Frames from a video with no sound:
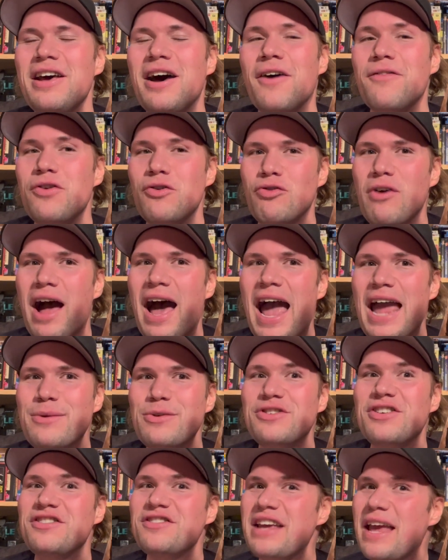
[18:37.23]
of the ride
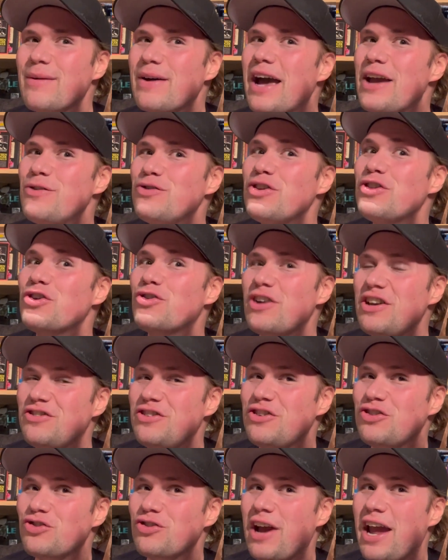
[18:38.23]
was the same guy who's in the
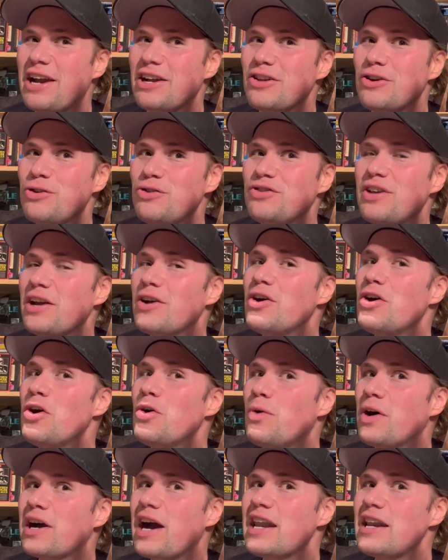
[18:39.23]
Greasy Strangler, who's like,
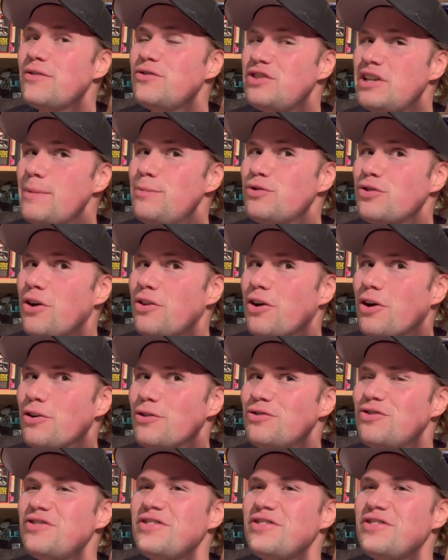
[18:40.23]
what kind of chips are those?